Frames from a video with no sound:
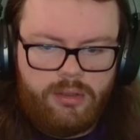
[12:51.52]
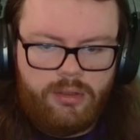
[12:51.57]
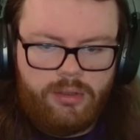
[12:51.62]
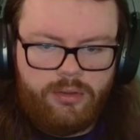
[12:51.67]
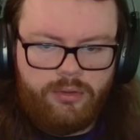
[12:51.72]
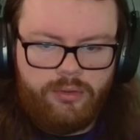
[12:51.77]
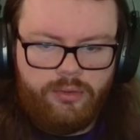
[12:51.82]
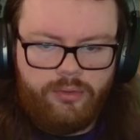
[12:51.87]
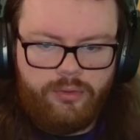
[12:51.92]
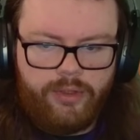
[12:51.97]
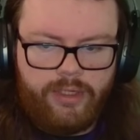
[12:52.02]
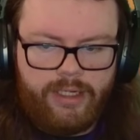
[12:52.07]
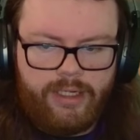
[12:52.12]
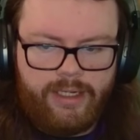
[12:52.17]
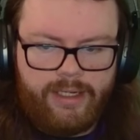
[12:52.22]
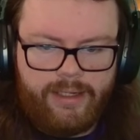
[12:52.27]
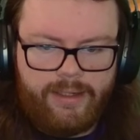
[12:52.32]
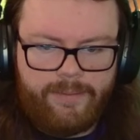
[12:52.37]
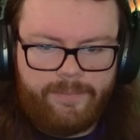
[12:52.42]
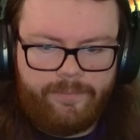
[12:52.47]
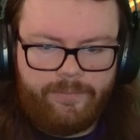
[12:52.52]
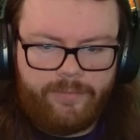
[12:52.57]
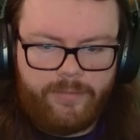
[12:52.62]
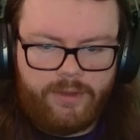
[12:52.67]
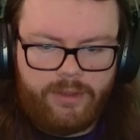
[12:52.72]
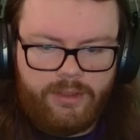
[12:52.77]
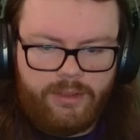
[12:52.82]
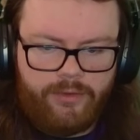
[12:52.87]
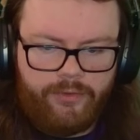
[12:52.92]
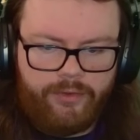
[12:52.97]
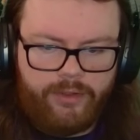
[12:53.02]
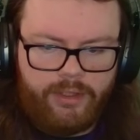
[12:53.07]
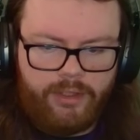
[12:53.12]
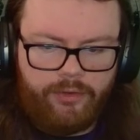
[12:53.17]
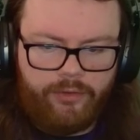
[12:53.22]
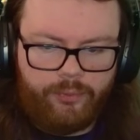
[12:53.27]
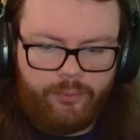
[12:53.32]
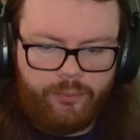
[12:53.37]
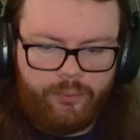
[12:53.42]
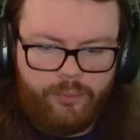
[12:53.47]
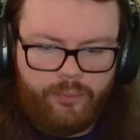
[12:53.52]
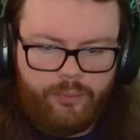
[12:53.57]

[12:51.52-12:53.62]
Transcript: Ooh, yeah. Zahn is